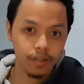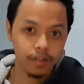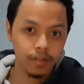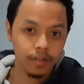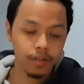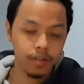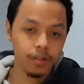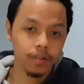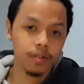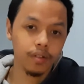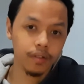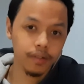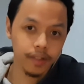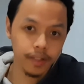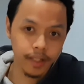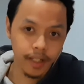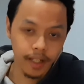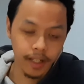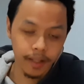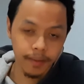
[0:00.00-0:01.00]
goal of the
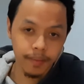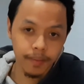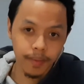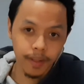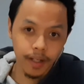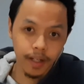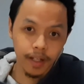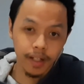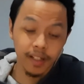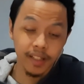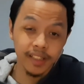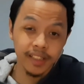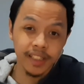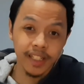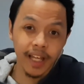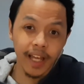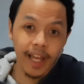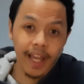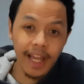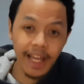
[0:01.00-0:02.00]
game and his
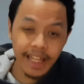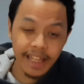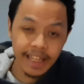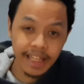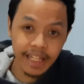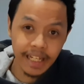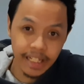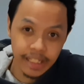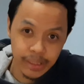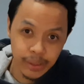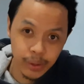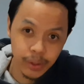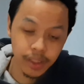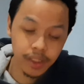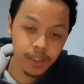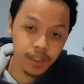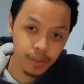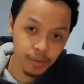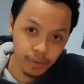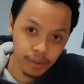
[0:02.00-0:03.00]
800th
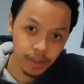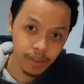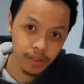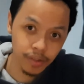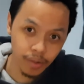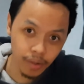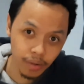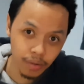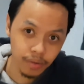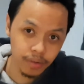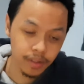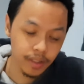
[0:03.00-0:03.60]
career goal.